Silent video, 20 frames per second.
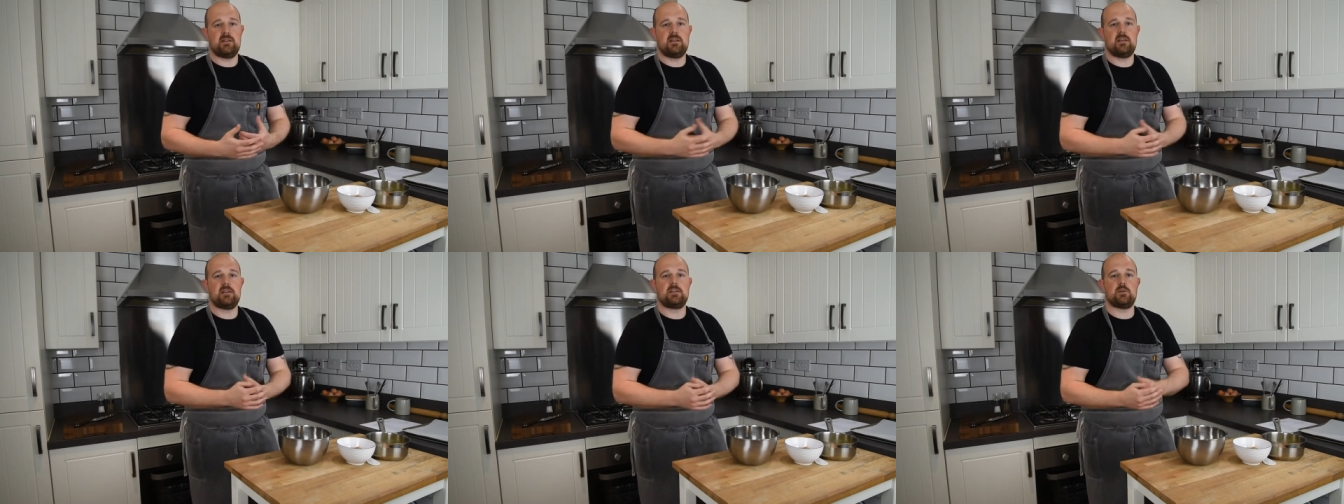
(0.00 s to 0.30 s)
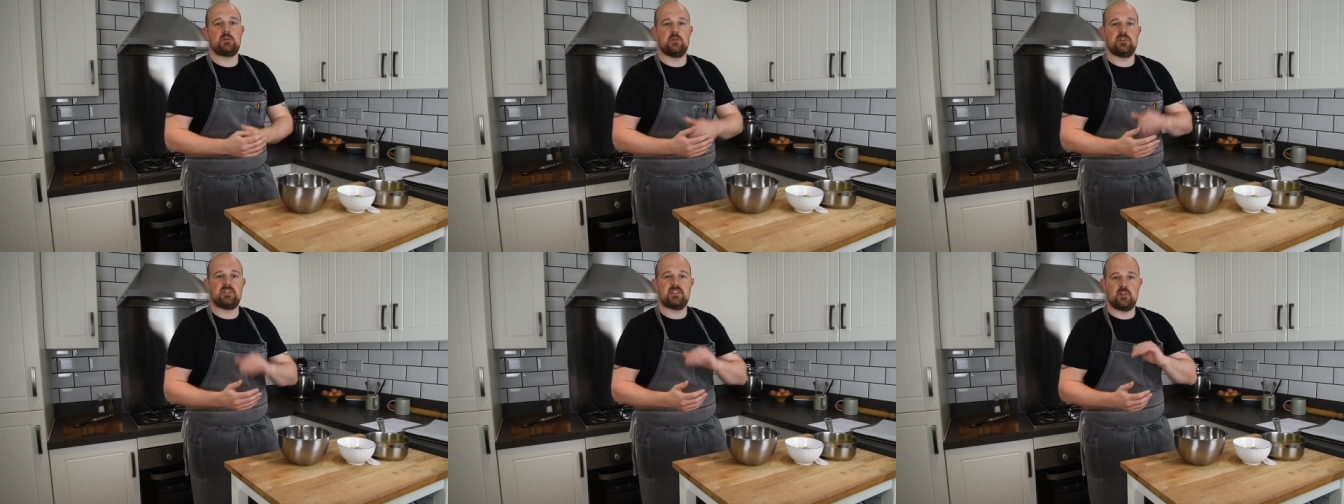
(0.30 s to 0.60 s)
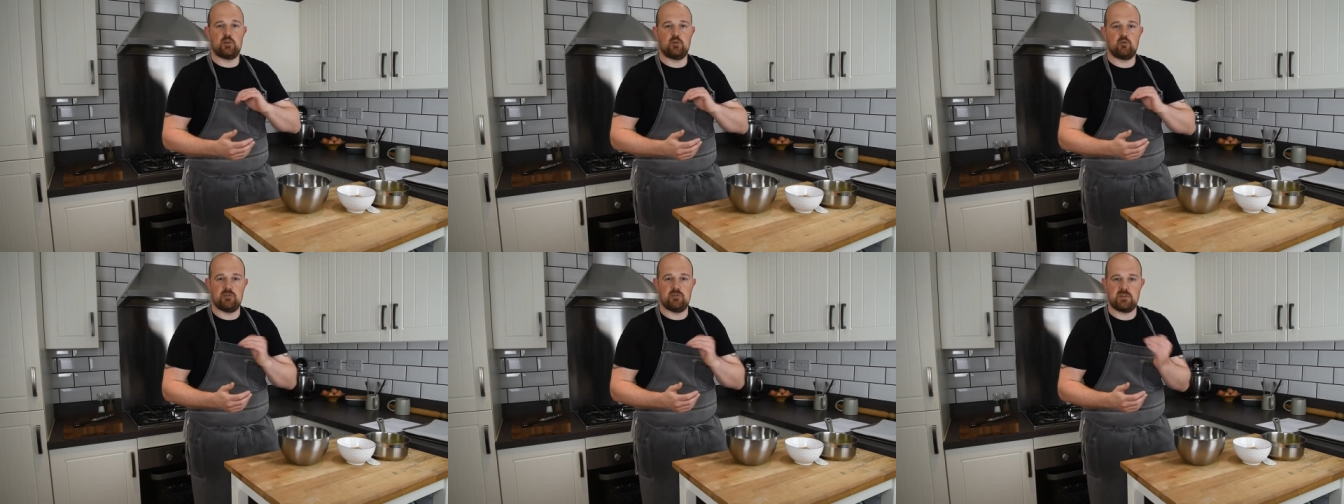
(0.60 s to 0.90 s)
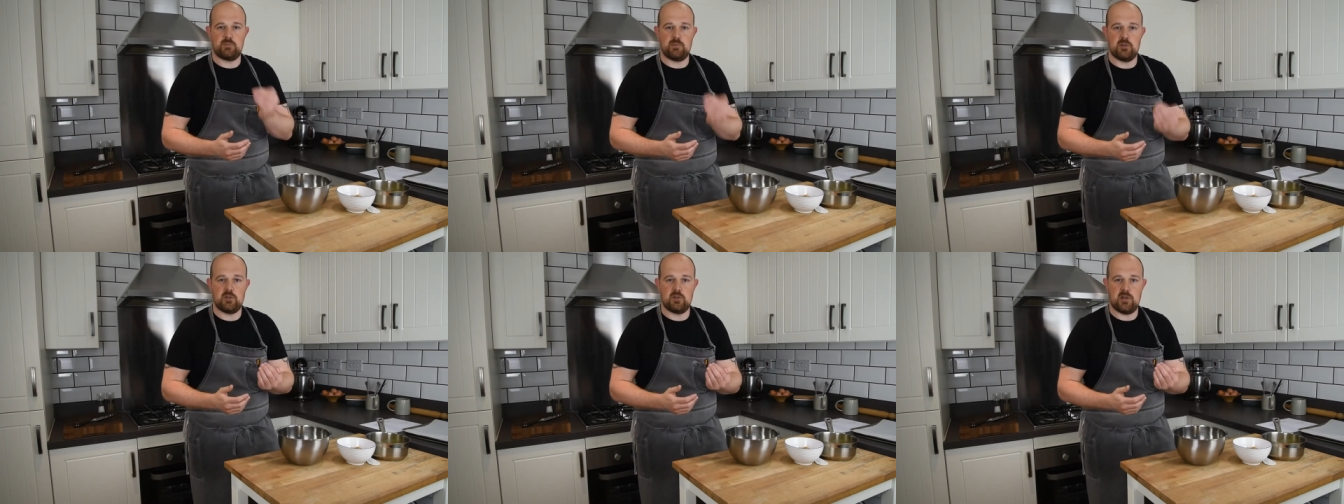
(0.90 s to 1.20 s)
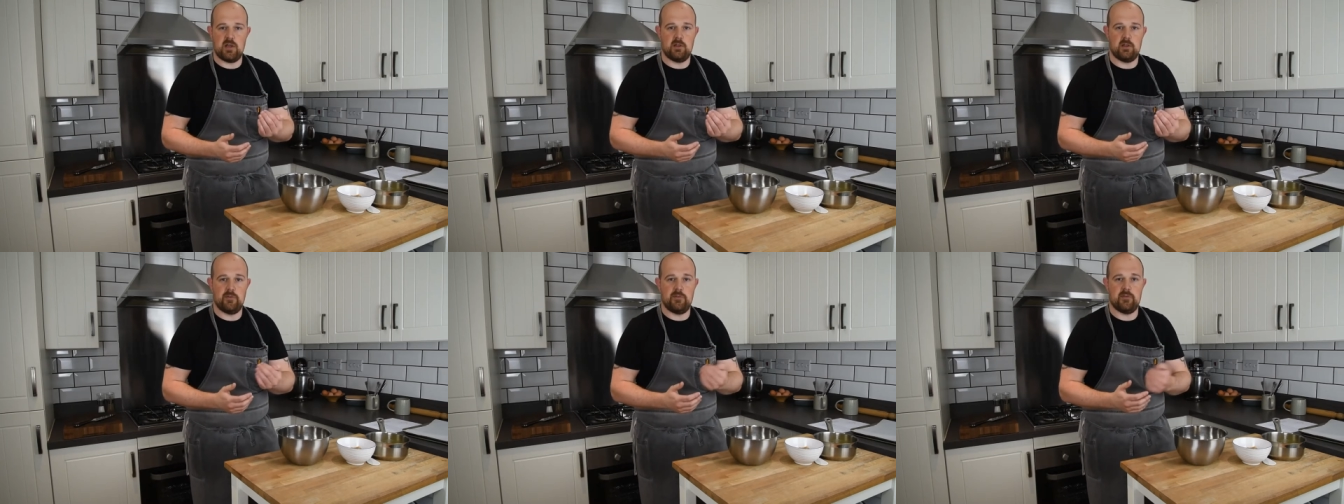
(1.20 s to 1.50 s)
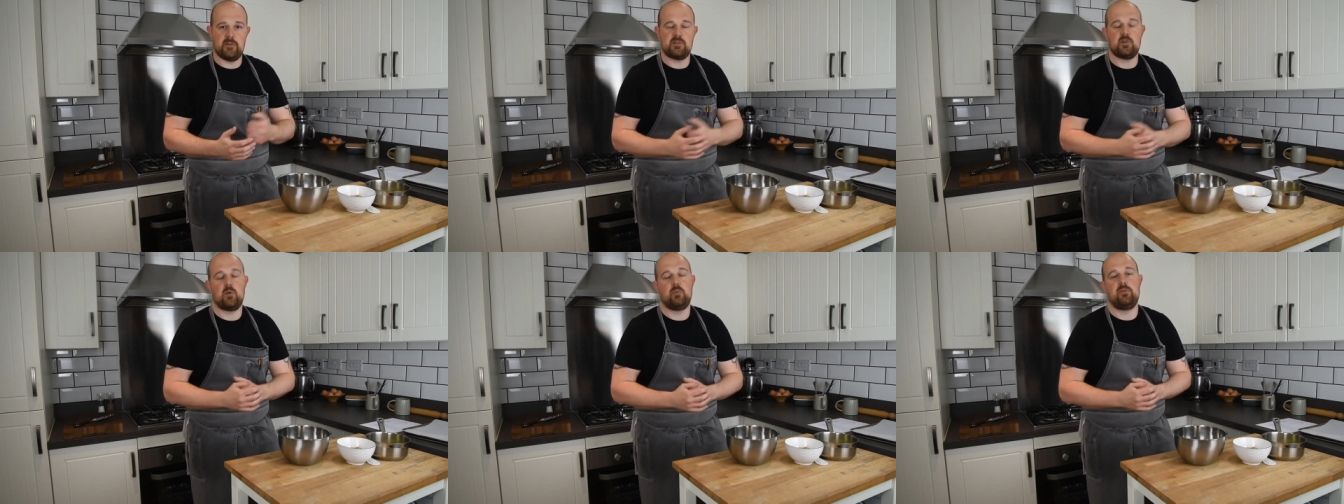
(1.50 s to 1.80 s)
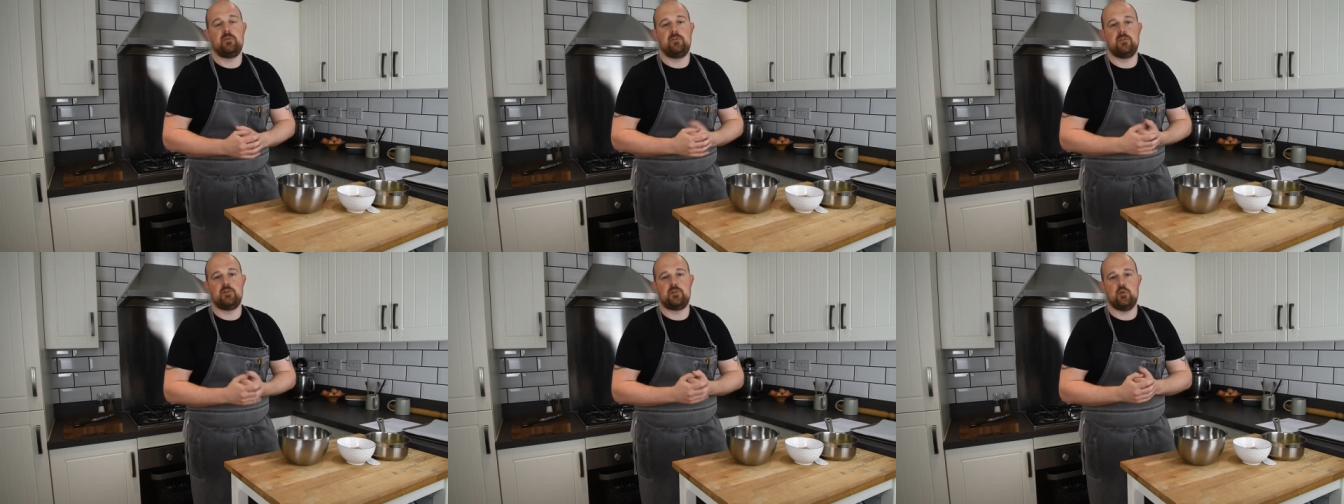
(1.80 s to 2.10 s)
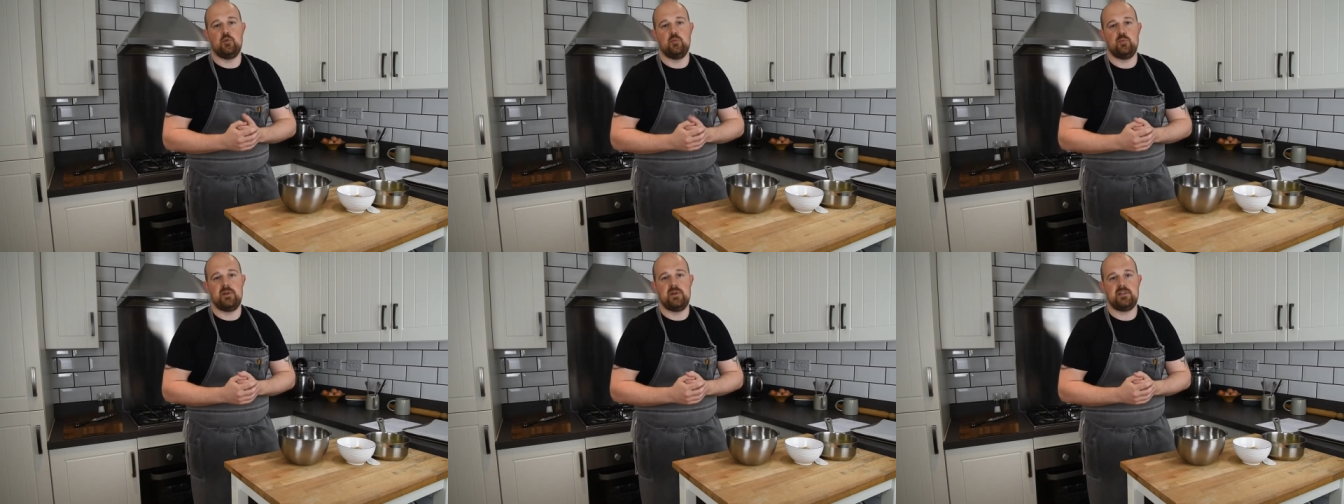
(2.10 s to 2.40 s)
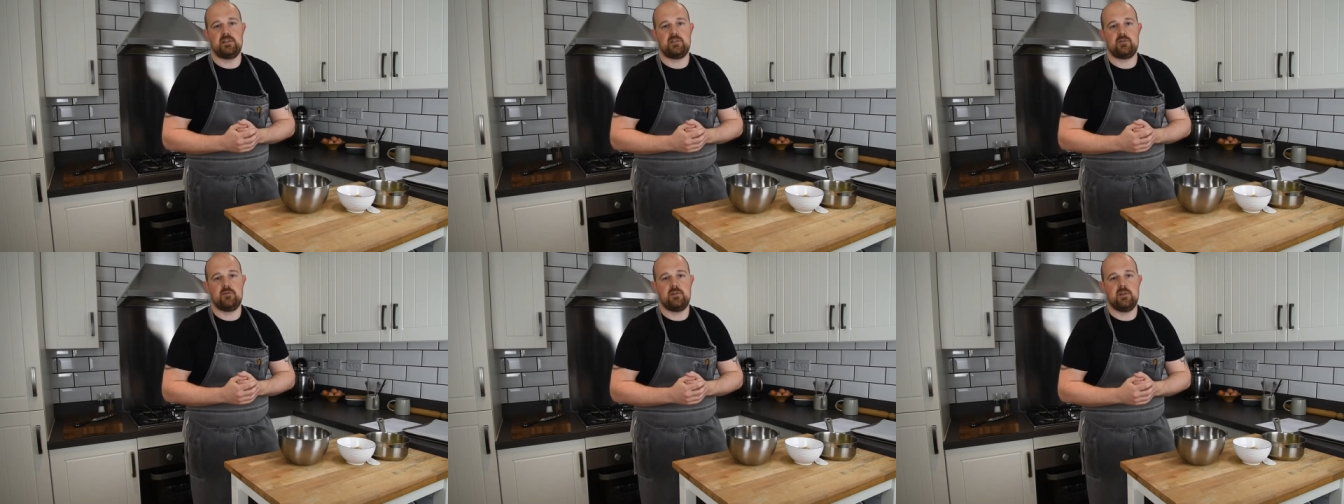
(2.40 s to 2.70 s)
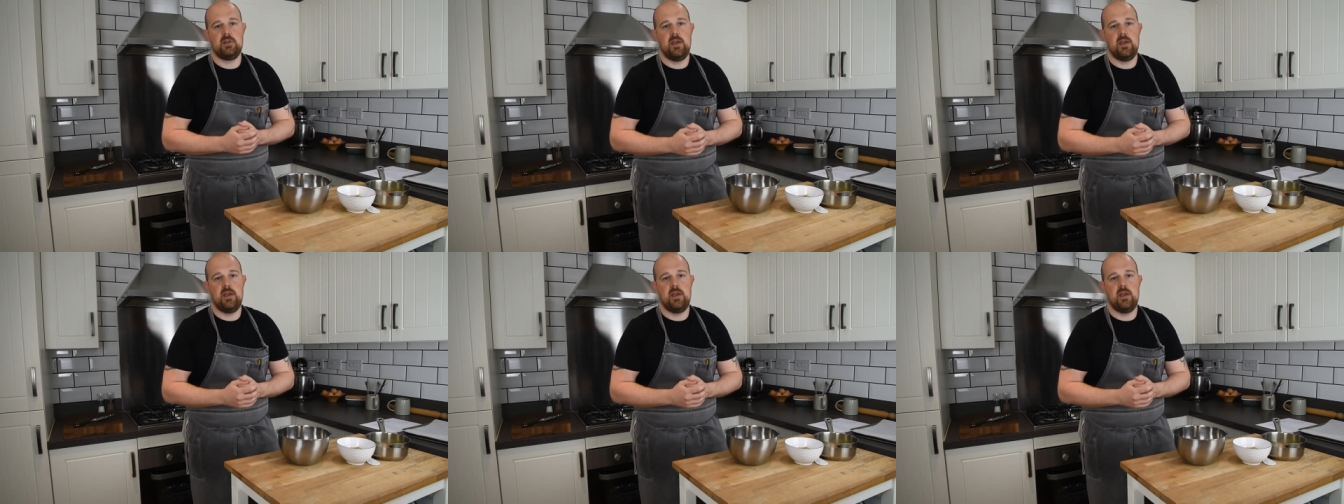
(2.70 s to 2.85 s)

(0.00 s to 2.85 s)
So, it's the crispy shell on the top of the choux pastry.